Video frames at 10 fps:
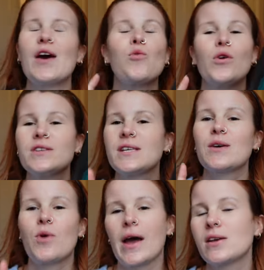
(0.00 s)
I won't say
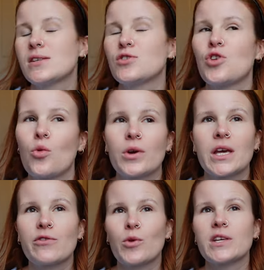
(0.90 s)
why because I don't want to
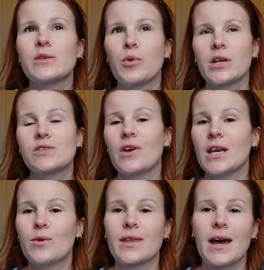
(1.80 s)
give away spoilers for
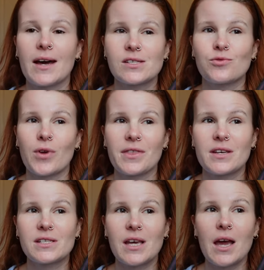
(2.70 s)
anyone that hasn't read
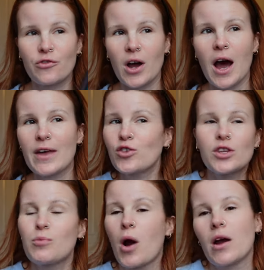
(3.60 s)
this yet. But I
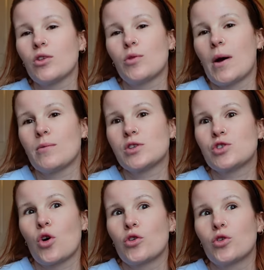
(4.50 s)
thought the Pirate Lord one was
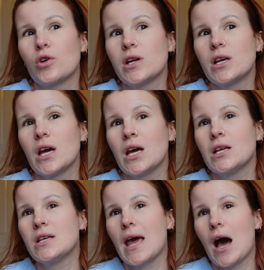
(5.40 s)
so good.
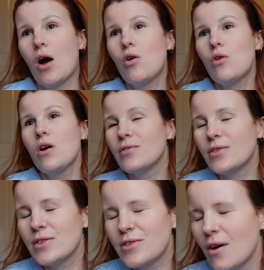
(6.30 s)
And now,
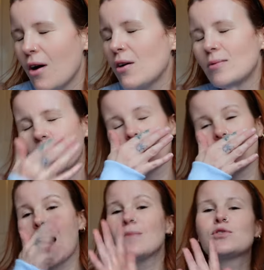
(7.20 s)
oh my
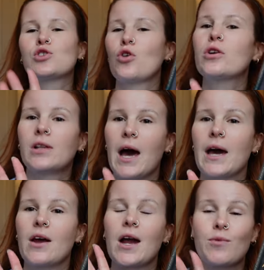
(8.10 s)
God, I'm so
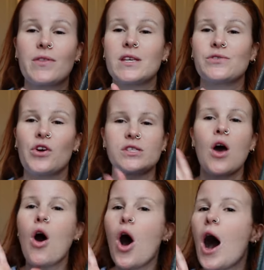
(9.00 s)
glad I read this first.
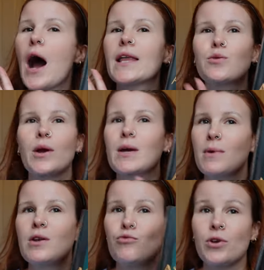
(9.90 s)
Highly
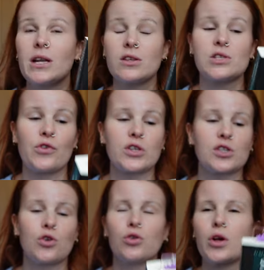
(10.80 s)
recommend reading this first.
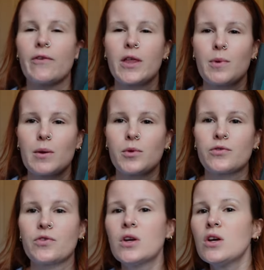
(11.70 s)
I know a lot of other people
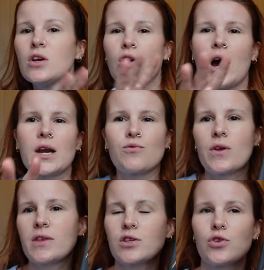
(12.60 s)
have kind of
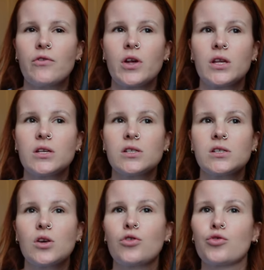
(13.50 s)
read these
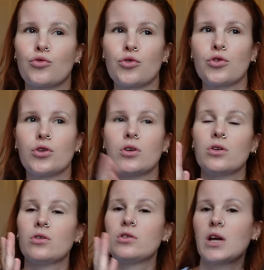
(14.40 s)
novellas through
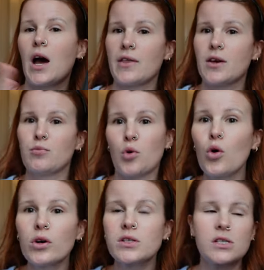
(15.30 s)
the other
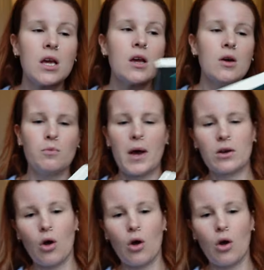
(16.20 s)
books but